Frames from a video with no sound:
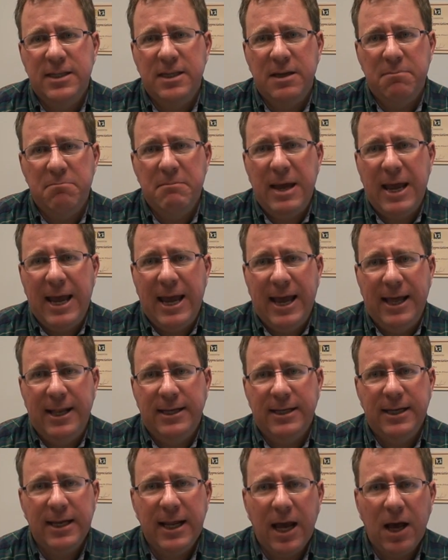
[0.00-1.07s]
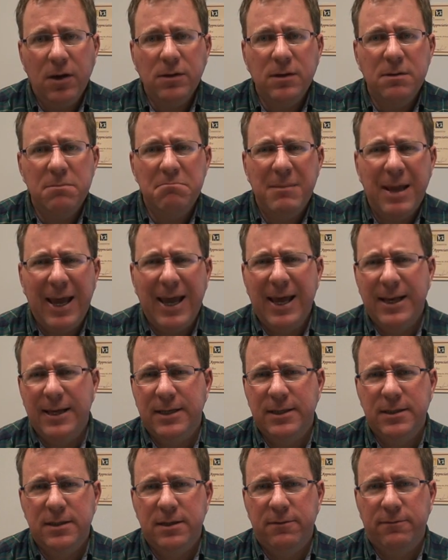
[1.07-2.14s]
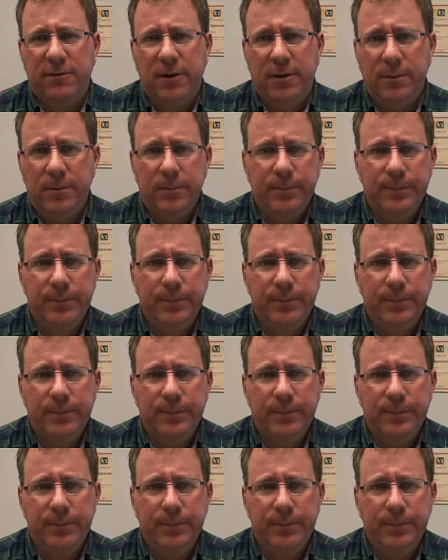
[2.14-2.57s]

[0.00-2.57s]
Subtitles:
demand and how demand is different.